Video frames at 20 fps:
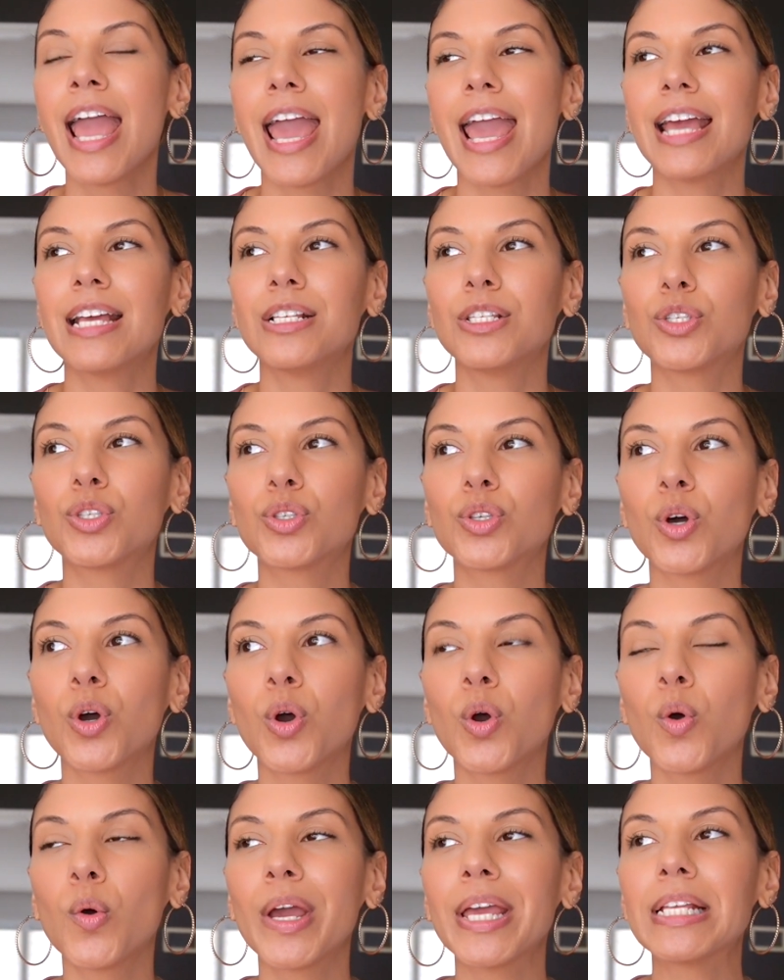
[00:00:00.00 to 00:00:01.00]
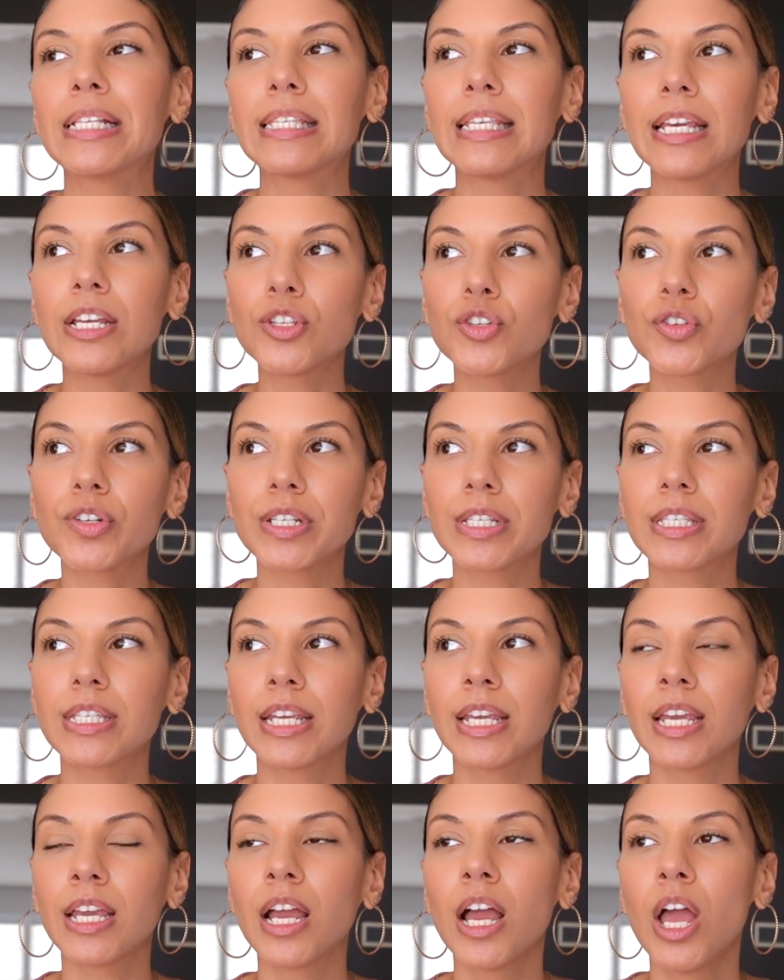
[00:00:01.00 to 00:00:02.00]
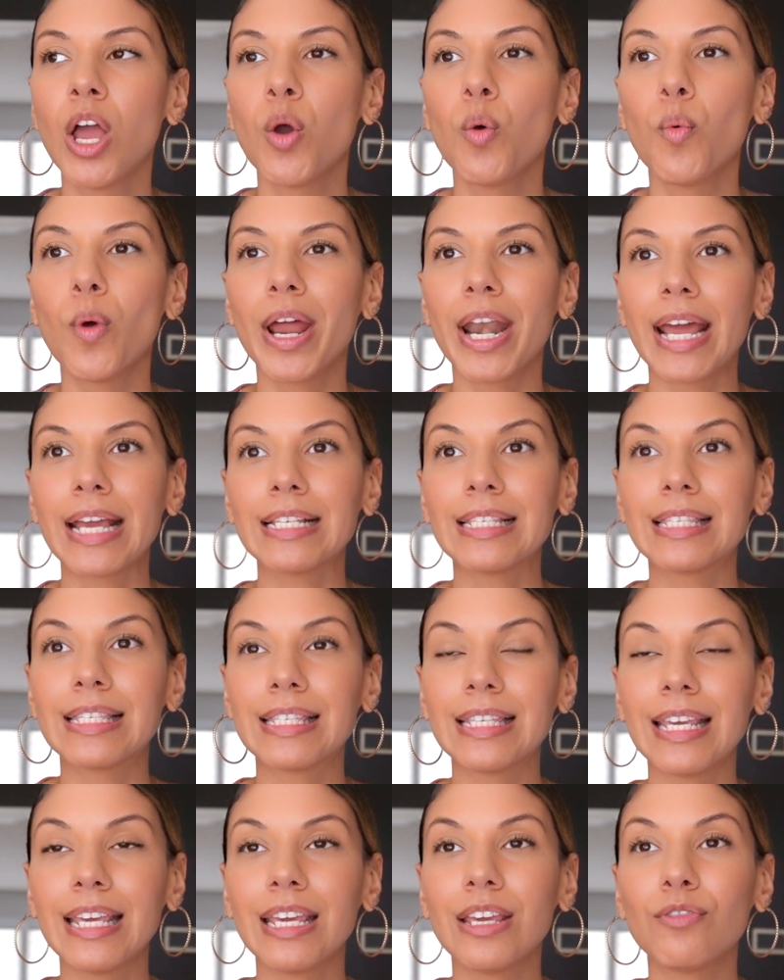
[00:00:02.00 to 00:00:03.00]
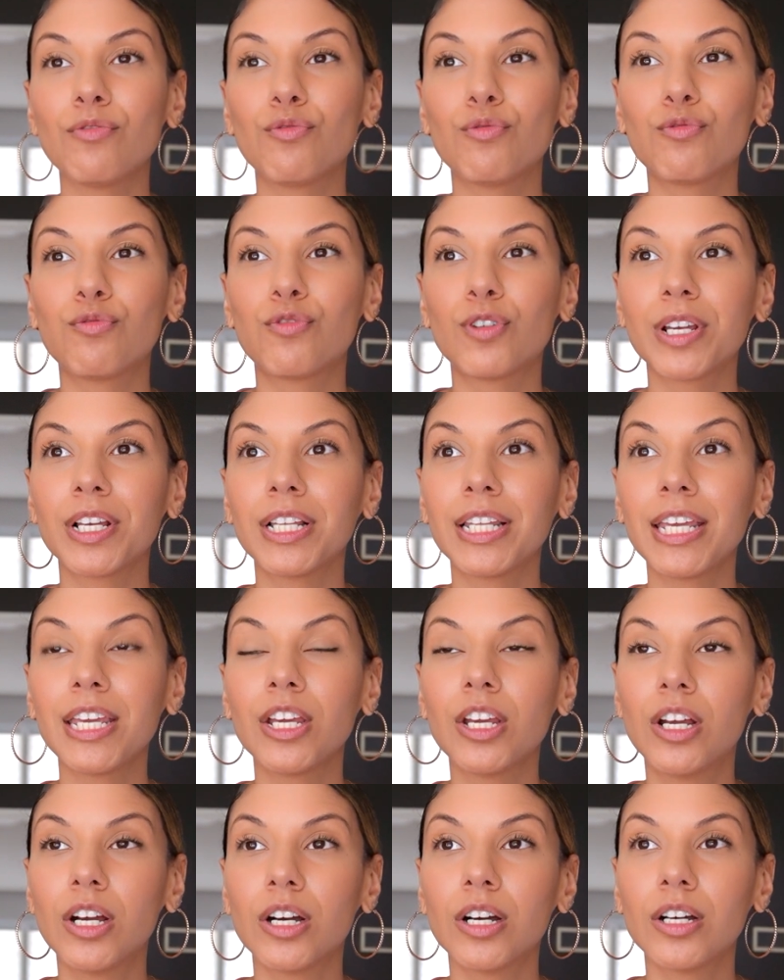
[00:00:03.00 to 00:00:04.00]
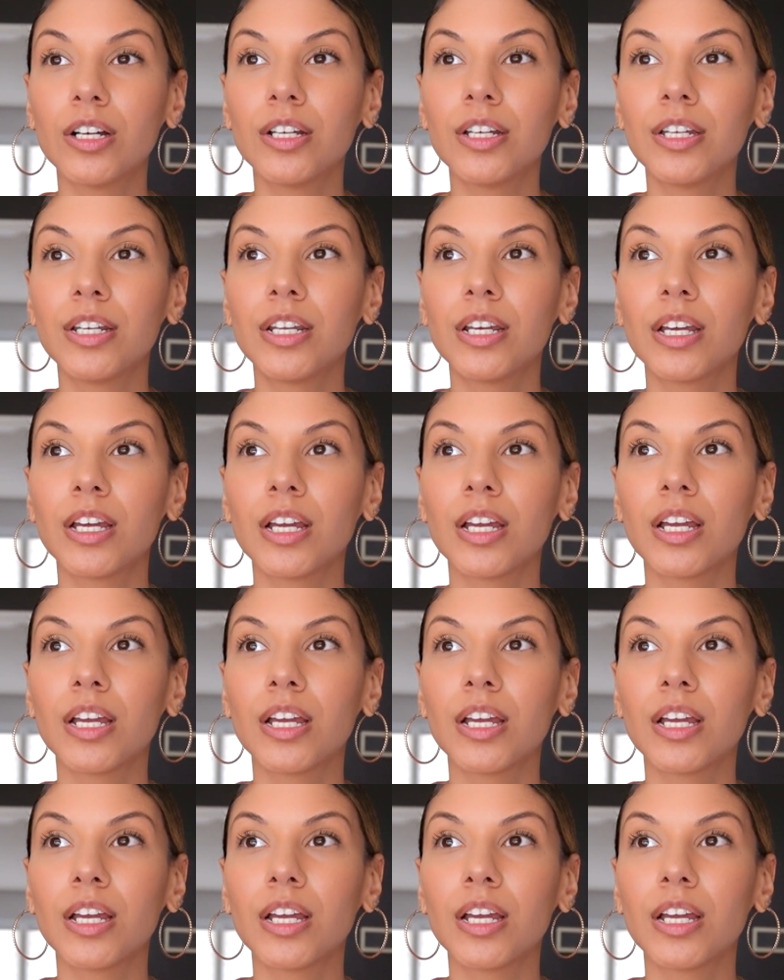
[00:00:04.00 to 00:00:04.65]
And so it's interesting when I see really good,